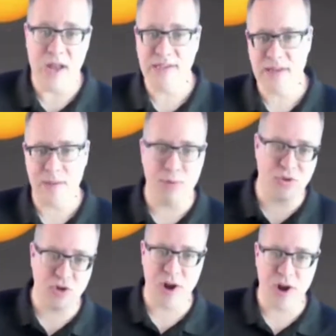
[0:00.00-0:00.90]
one
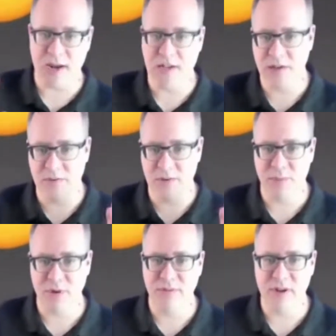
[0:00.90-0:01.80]
simple trick to
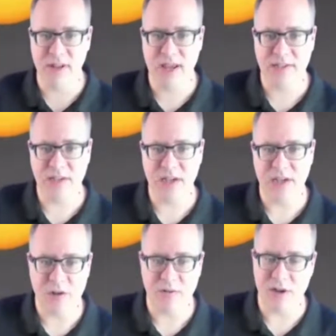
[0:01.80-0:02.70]
improve your legacy
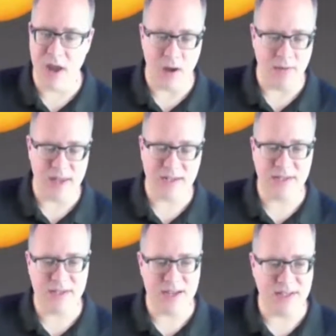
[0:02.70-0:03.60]
code. No,
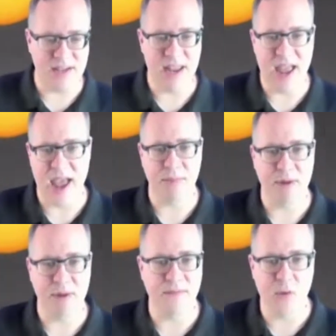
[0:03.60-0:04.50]
that doesn't
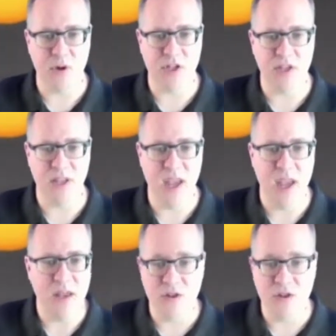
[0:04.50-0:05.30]
happen, unfortunately.